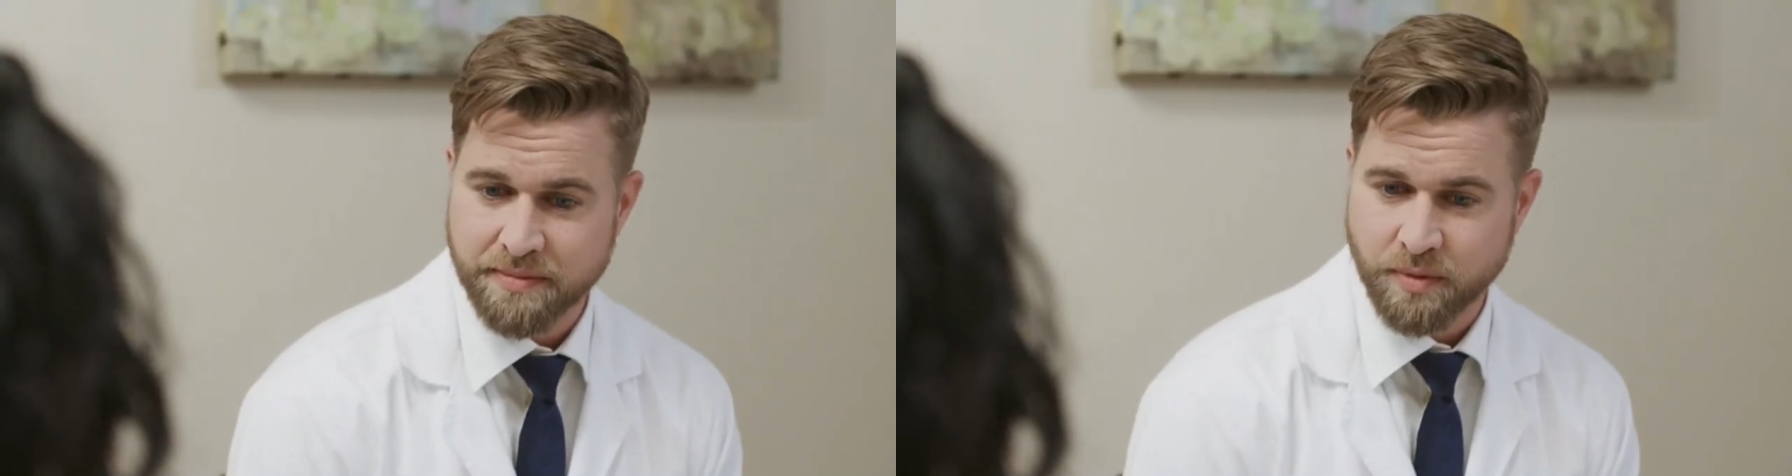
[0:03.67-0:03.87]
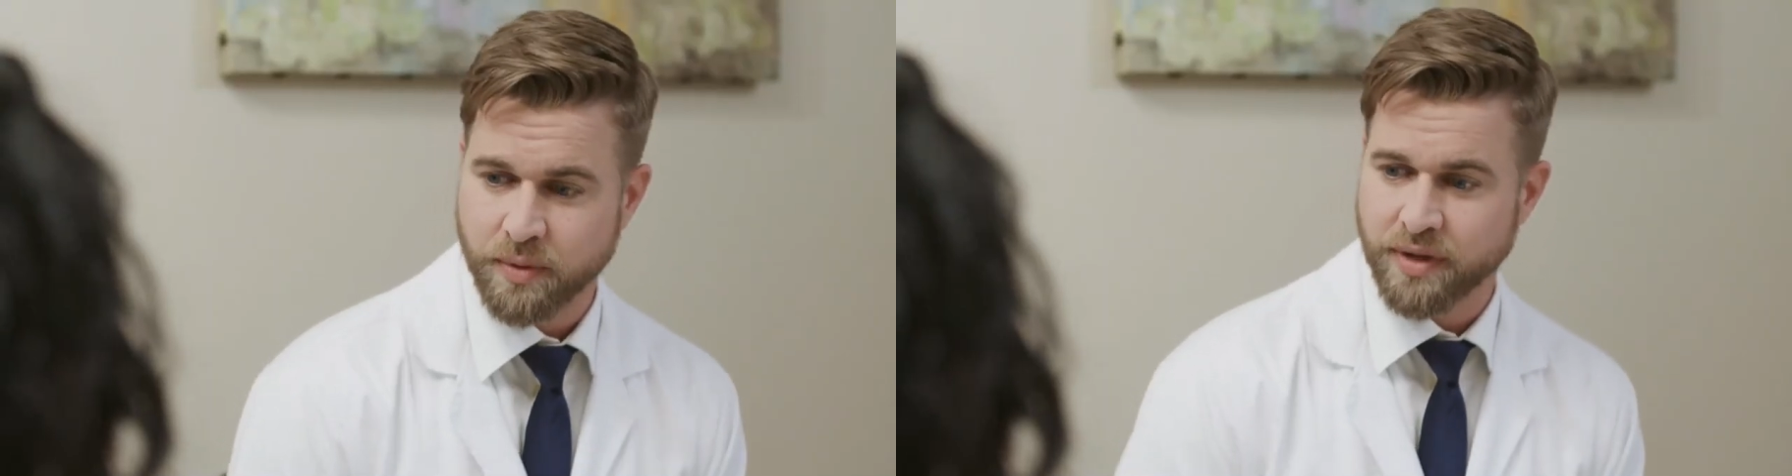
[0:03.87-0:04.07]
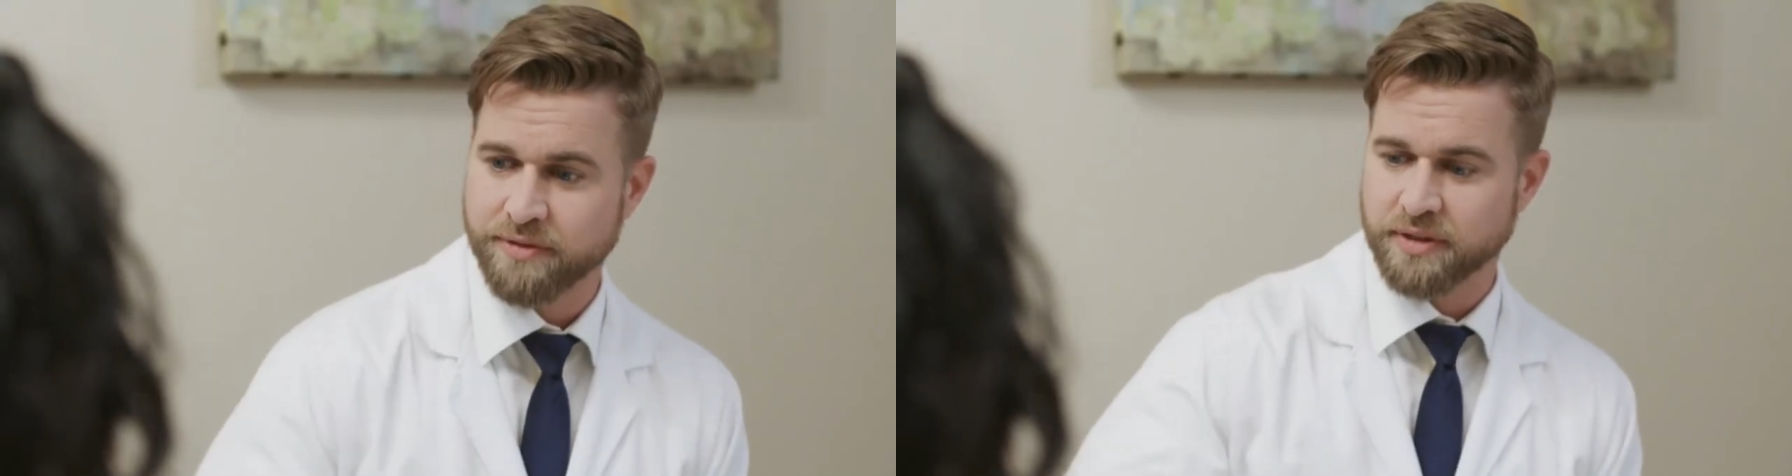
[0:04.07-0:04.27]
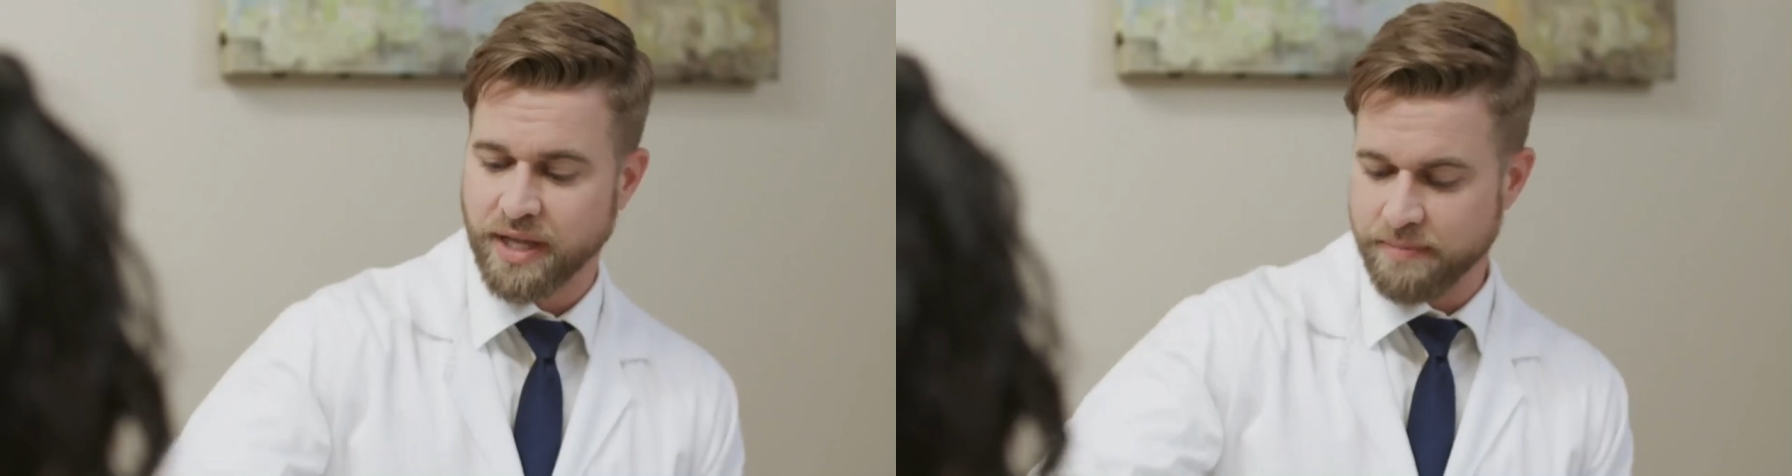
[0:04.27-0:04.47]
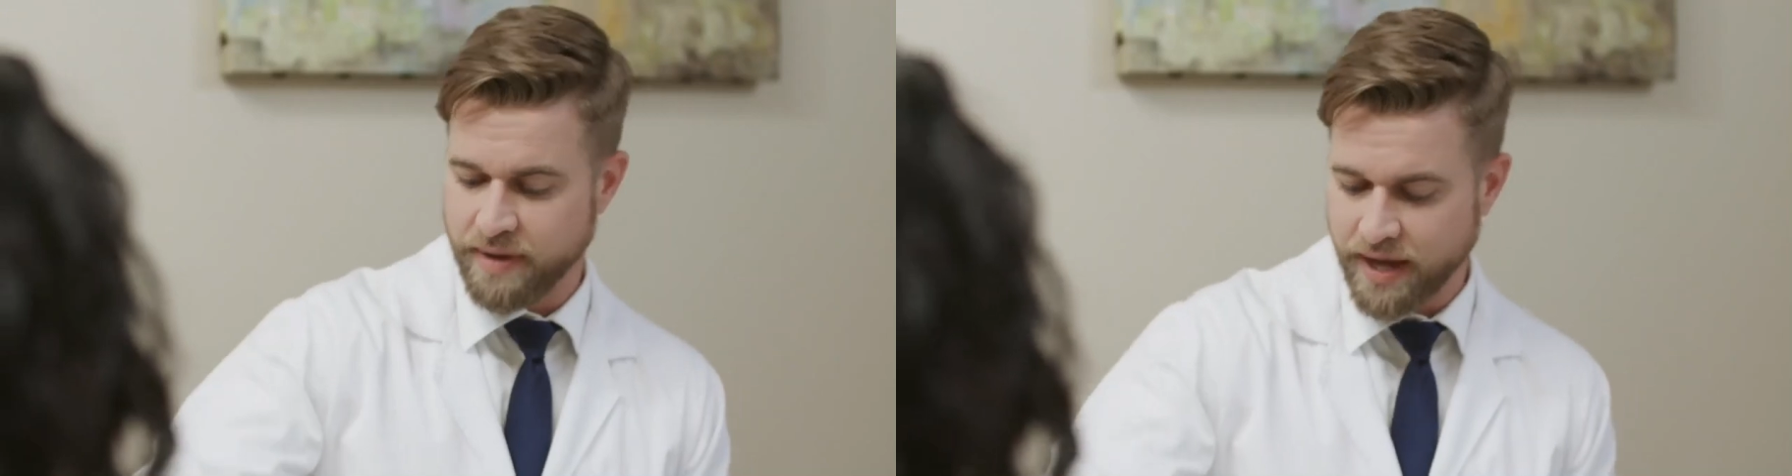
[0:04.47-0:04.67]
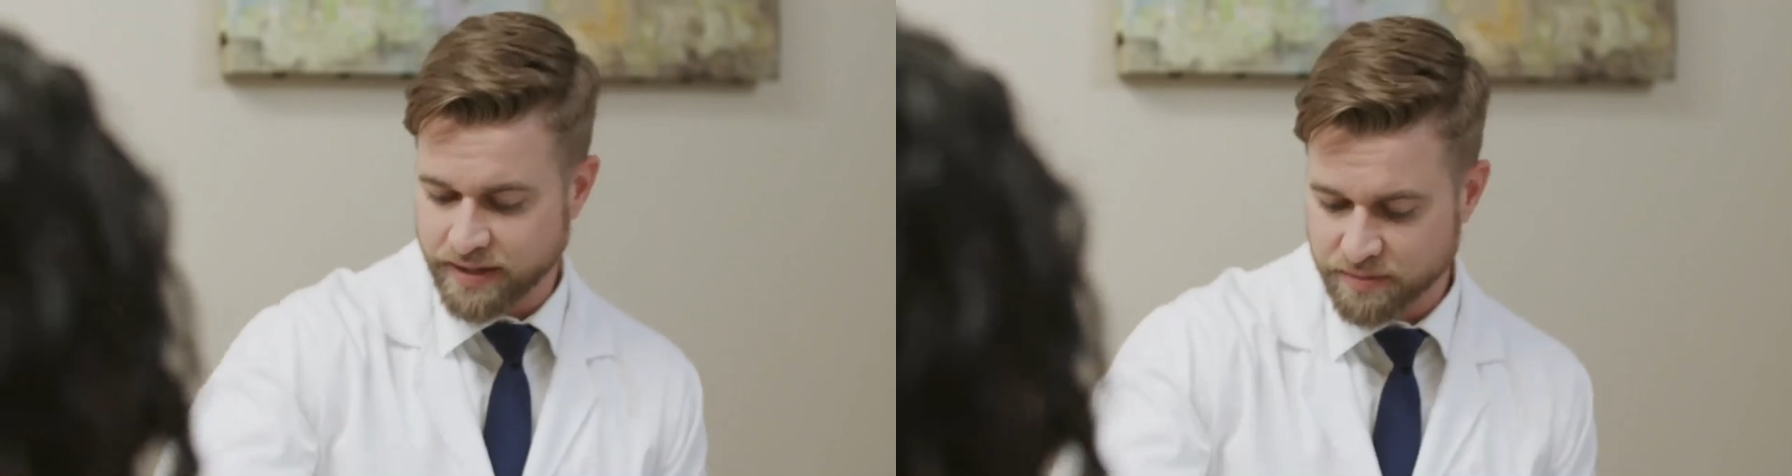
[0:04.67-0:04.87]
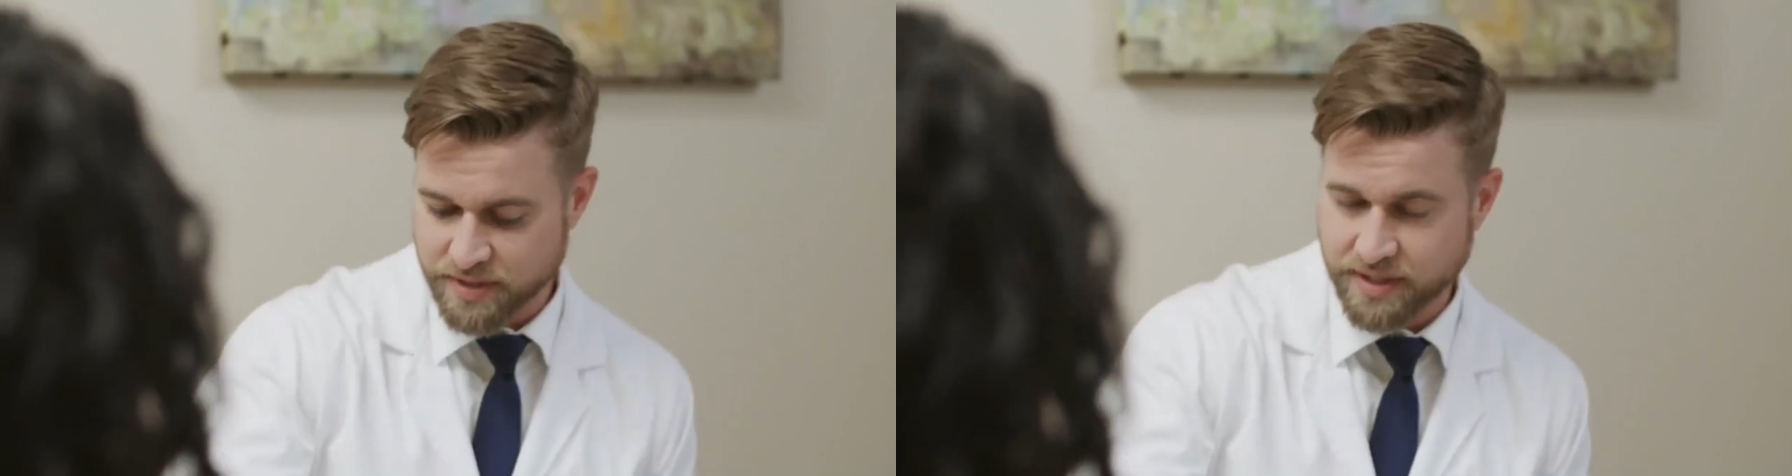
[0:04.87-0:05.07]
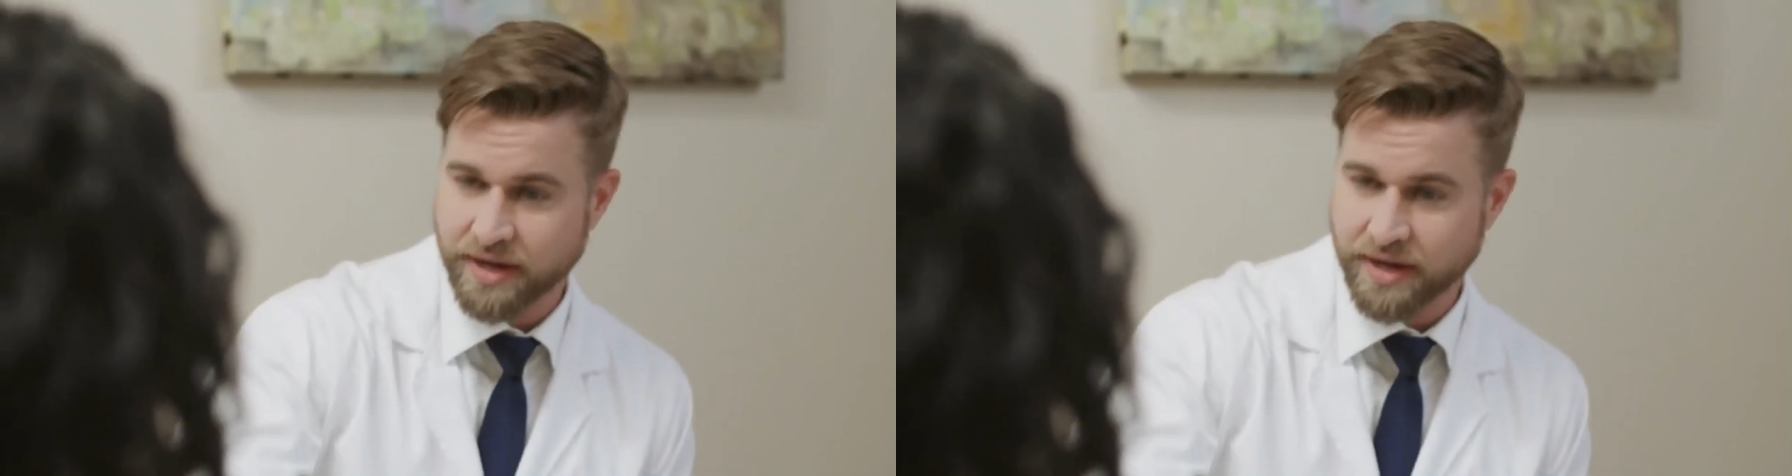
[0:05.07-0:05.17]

Why don't I have you lie back and we'll see